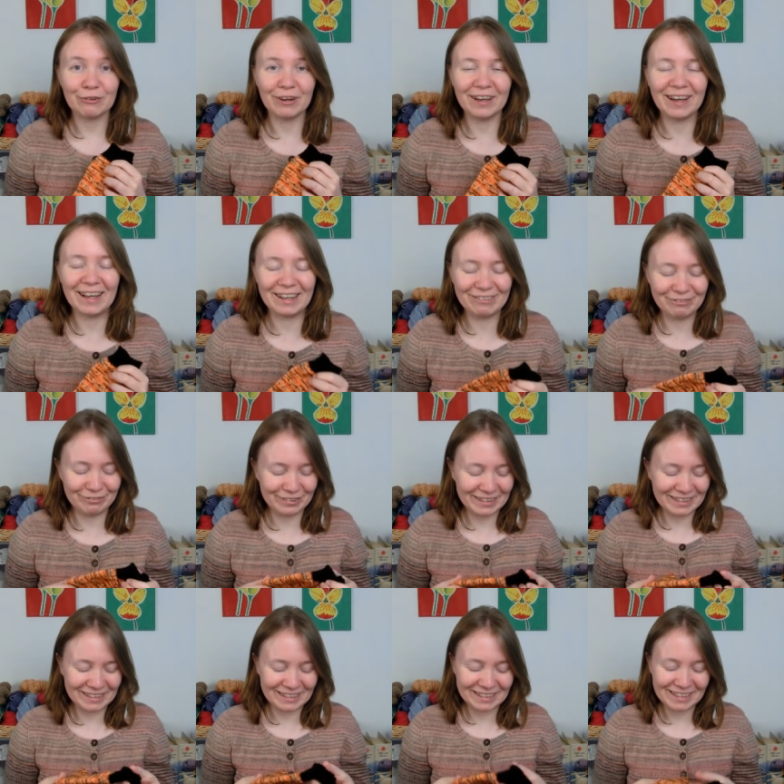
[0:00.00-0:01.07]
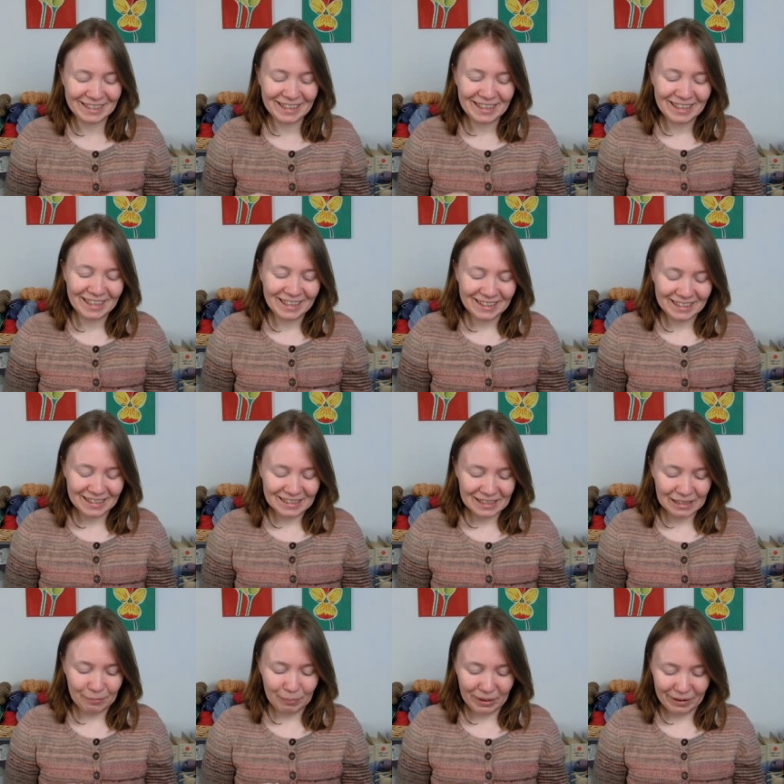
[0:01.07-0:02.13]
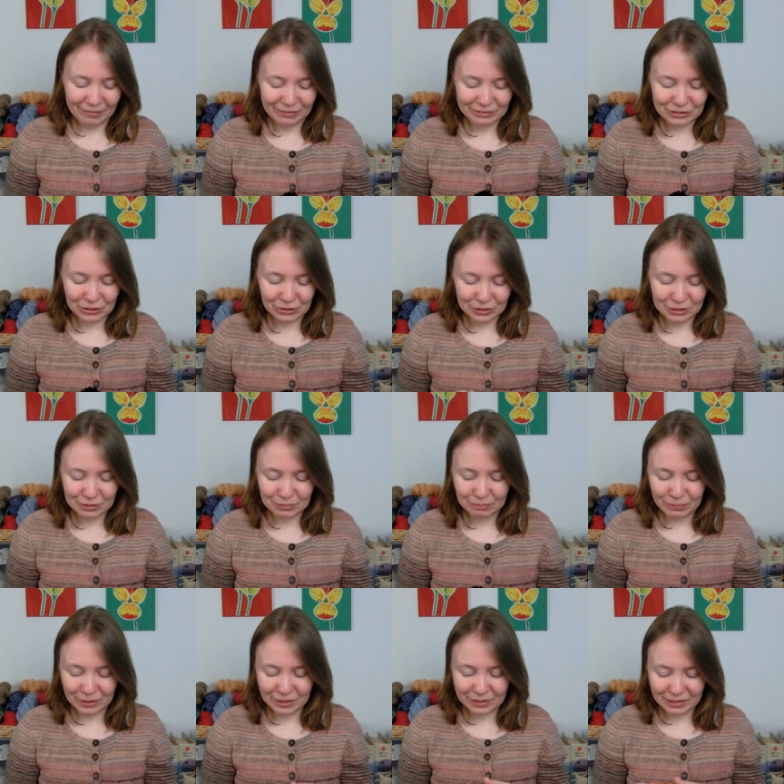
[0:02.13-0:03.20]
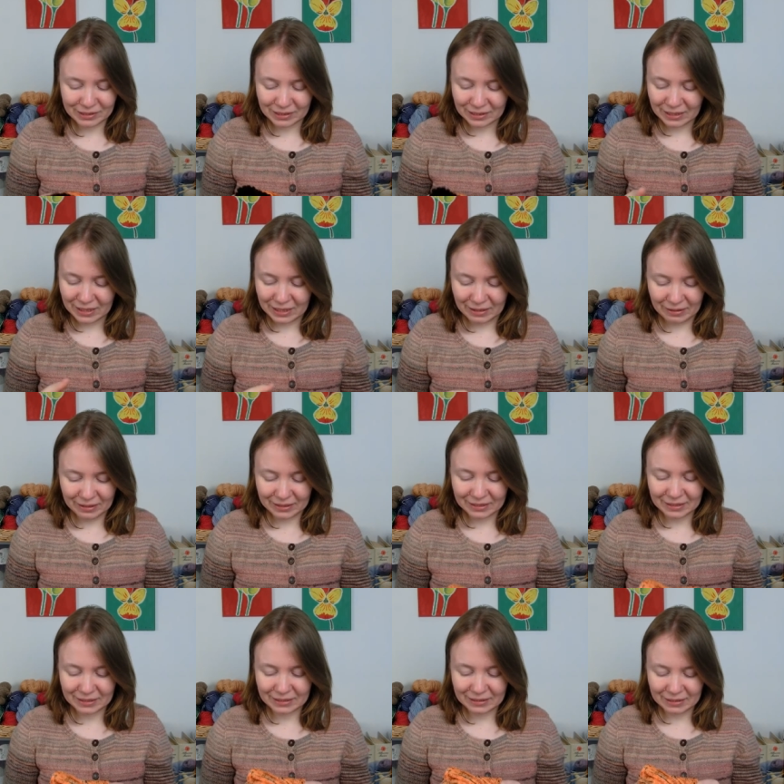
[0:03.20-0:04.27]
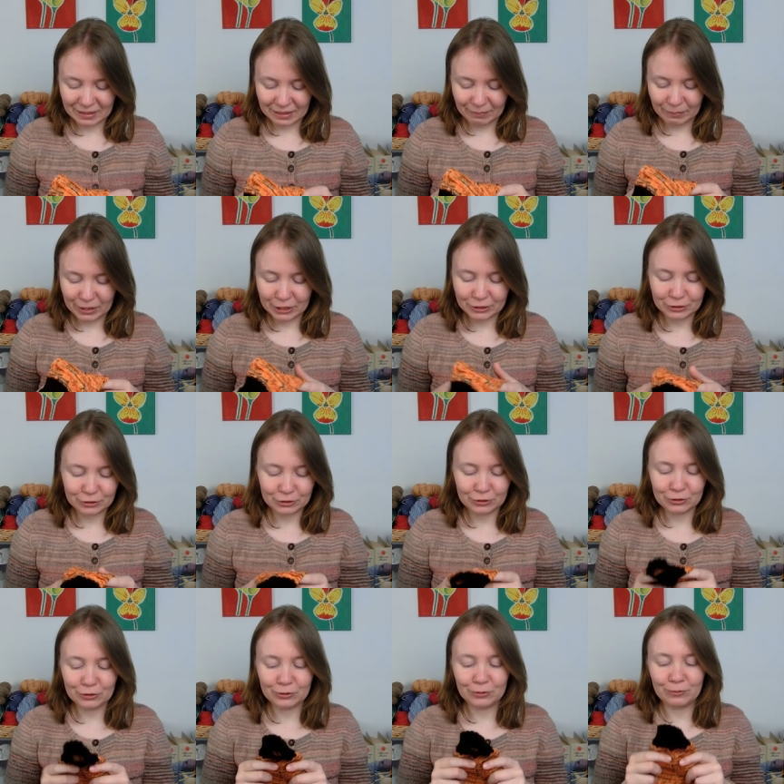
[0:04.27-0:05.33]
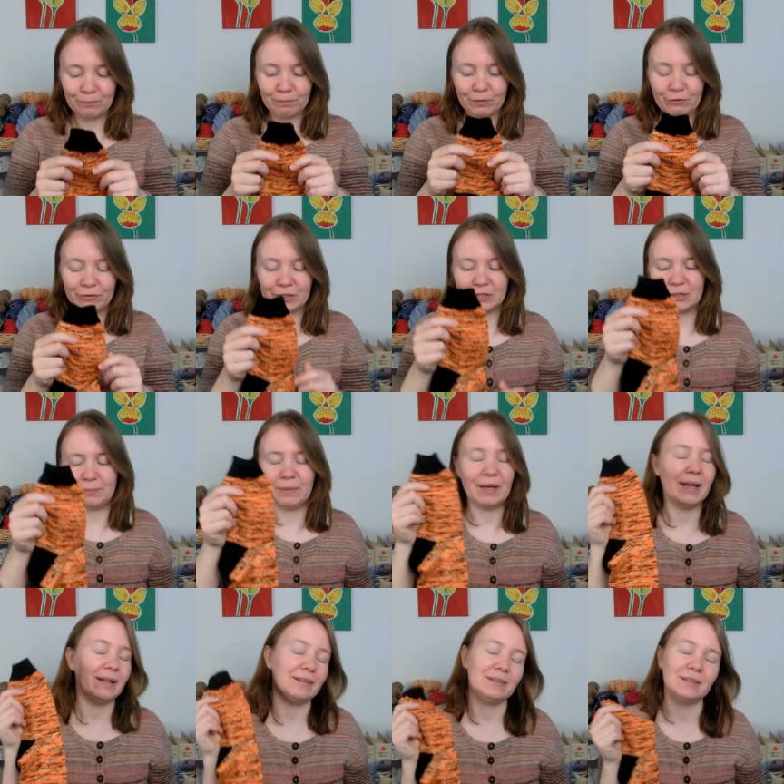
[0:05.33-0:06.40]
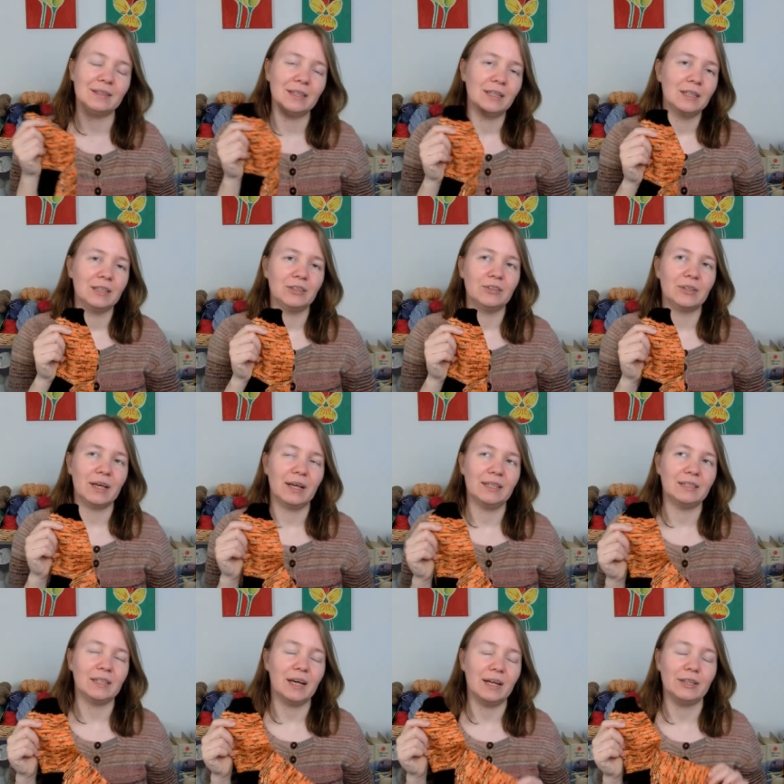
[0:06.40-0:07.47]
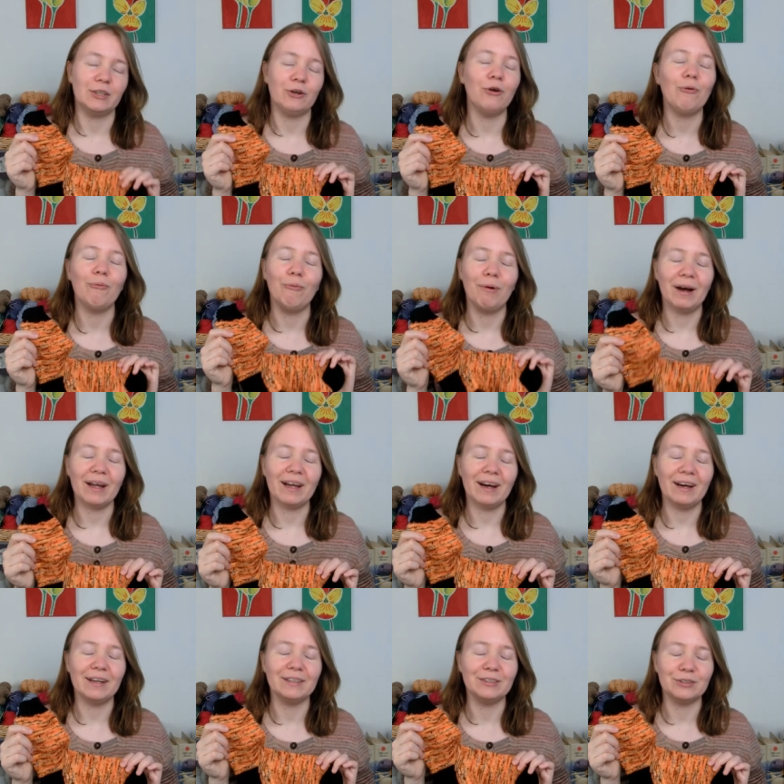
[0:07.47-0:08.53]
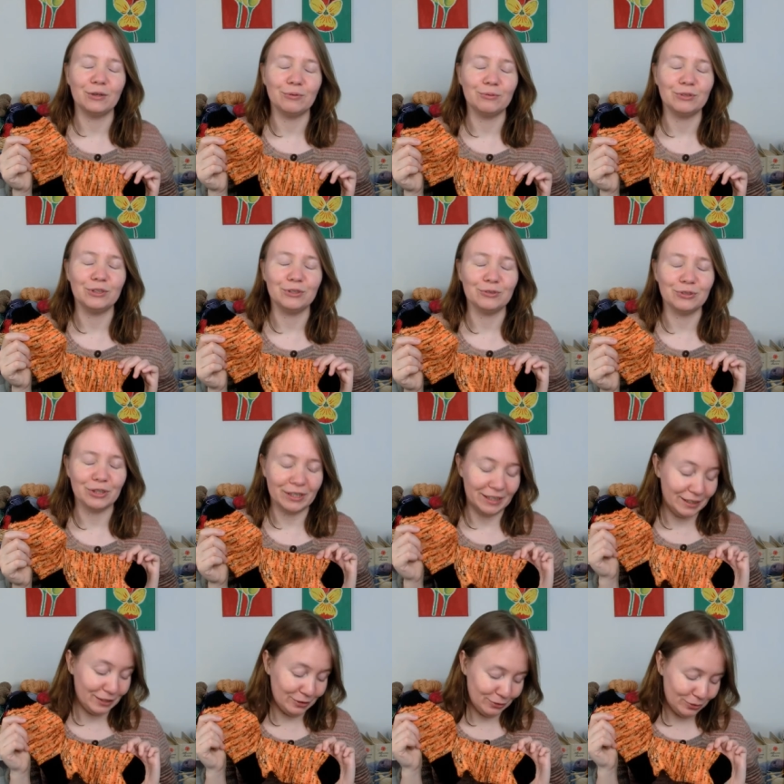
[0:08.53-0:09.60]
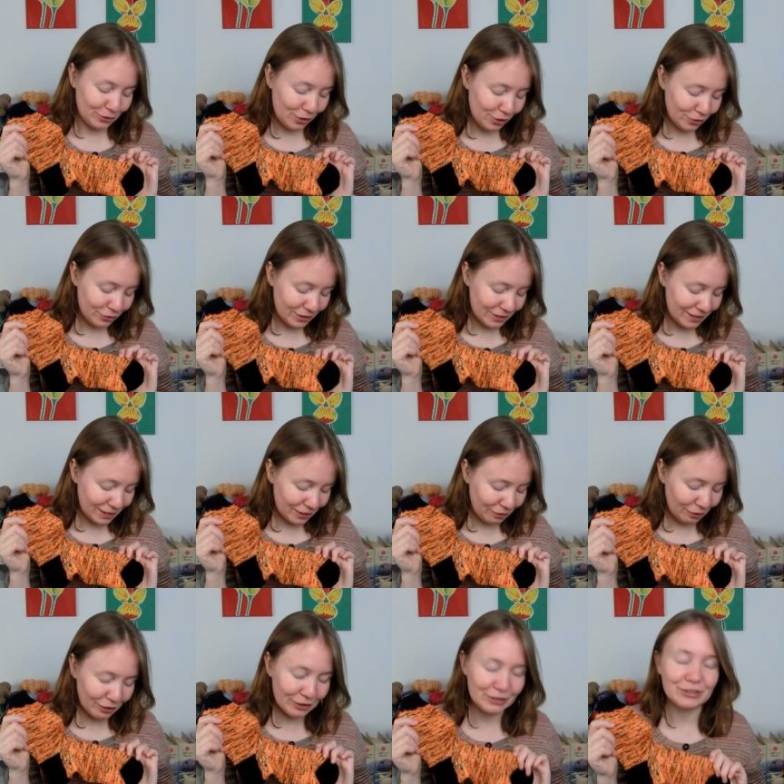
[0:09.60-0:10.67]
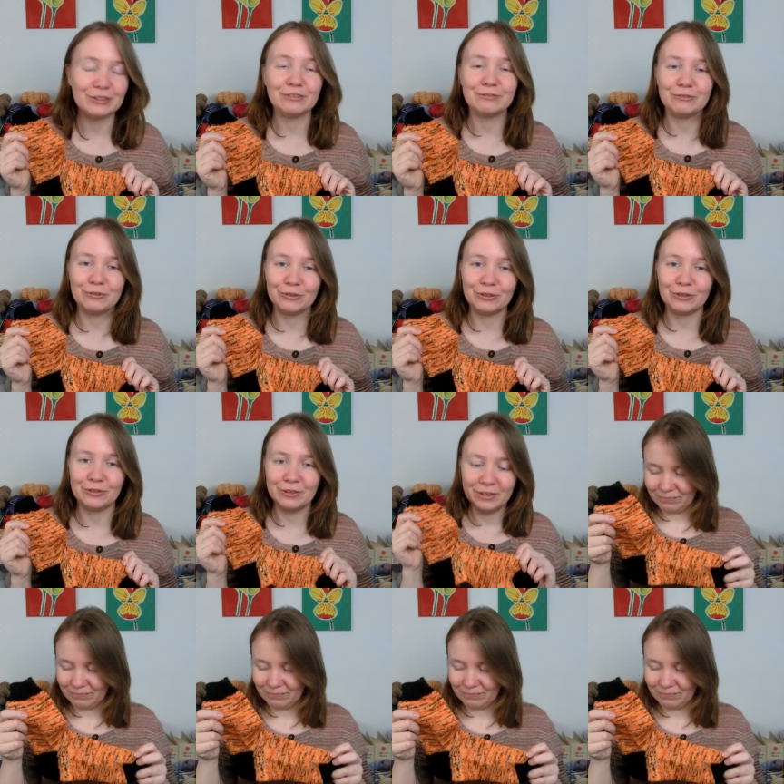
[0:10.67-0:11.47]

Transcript: I finish knitting a pair of socks. But yeah, I, I managed to finish them. And you guys, I know why I don't usually use contrasting colors for